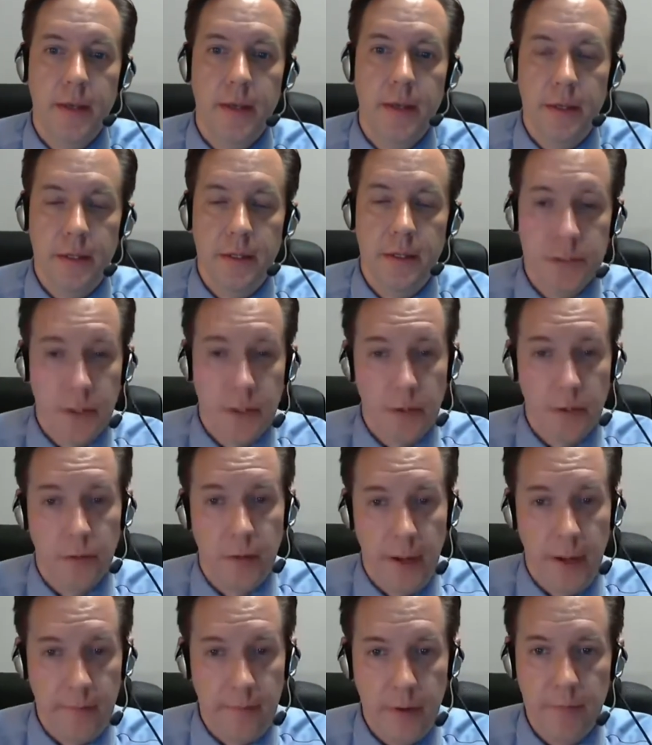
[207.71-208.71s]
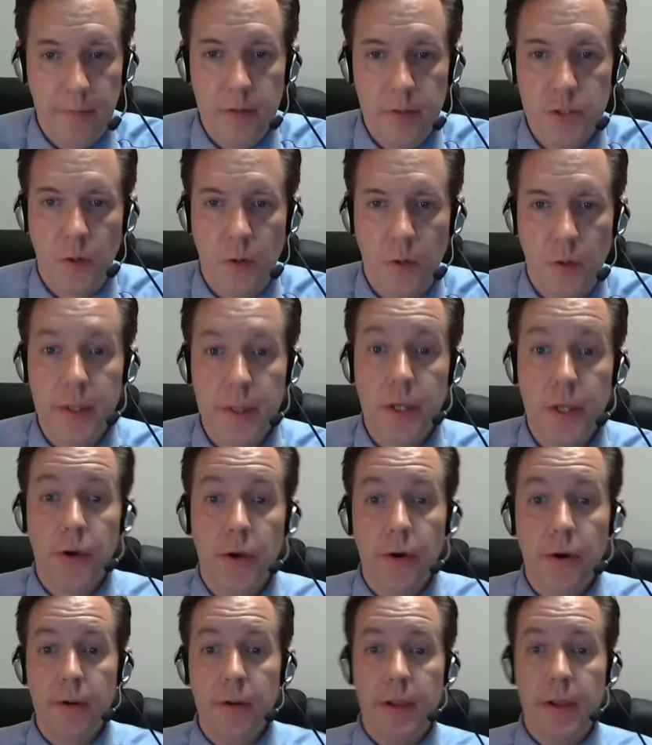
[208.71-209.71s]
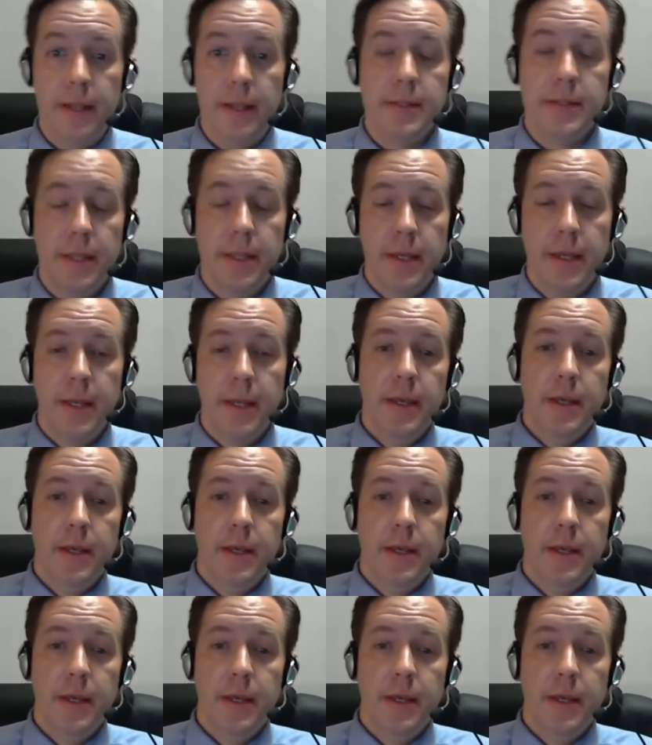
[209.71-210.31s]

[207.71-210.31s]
It's called Craft Beverage, where we curate